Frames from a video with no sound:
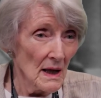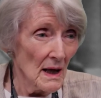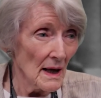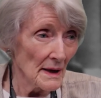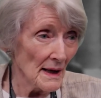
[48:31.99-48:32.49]

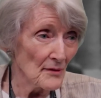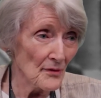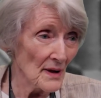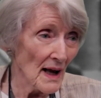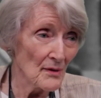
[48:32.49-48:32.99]
And I,
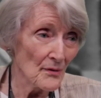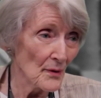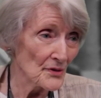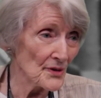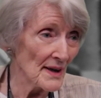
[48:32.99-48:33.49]
I
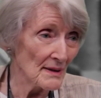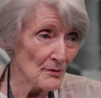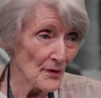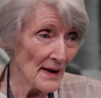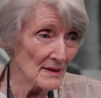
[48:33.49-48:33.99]
once had, in
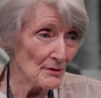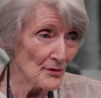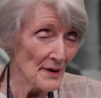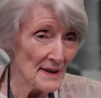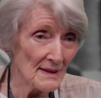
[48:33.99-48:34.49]
fact, a
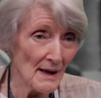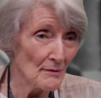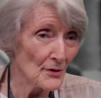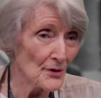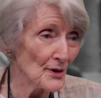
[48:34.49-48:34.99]
funny
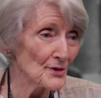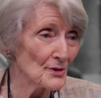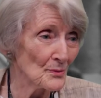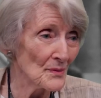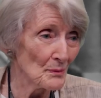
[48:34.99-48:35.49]

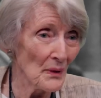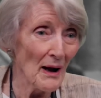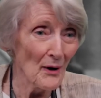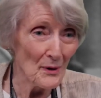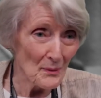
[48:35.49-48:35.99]
conversation
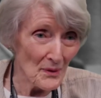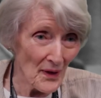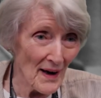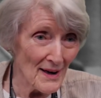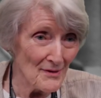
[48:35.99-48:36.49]
about it with
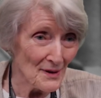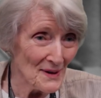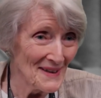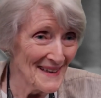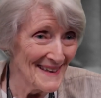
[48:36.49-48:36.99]
Ivan